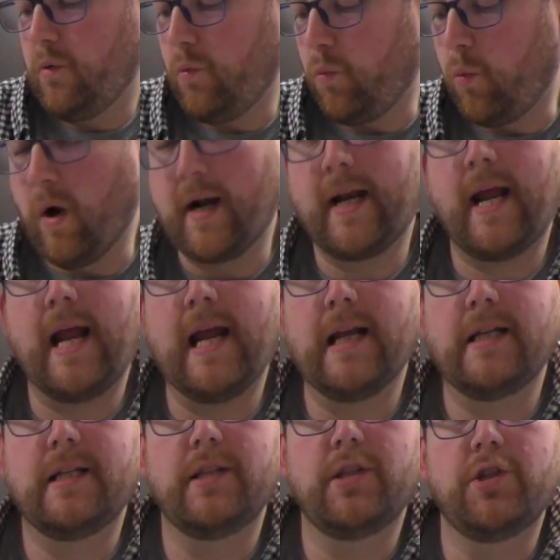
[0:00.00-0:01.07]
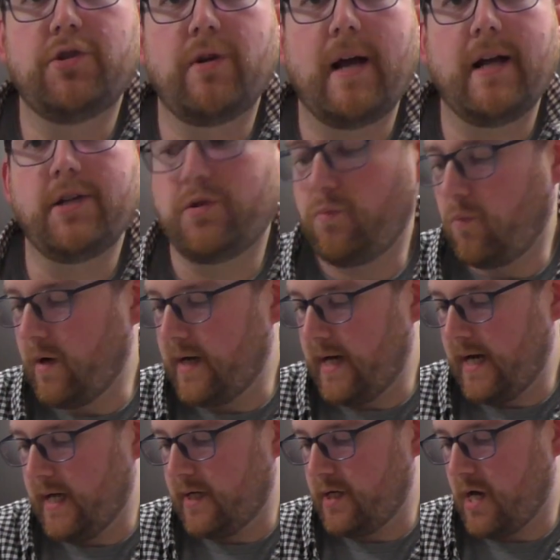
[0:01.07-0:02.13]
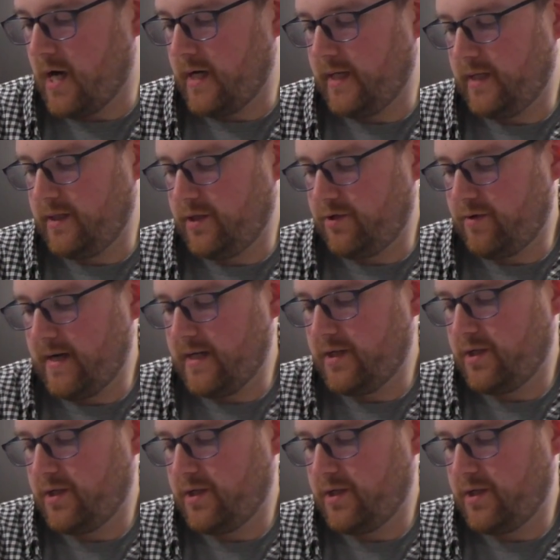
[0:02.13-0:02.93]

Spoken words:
one hand in the dredge, one hand not in the dredge.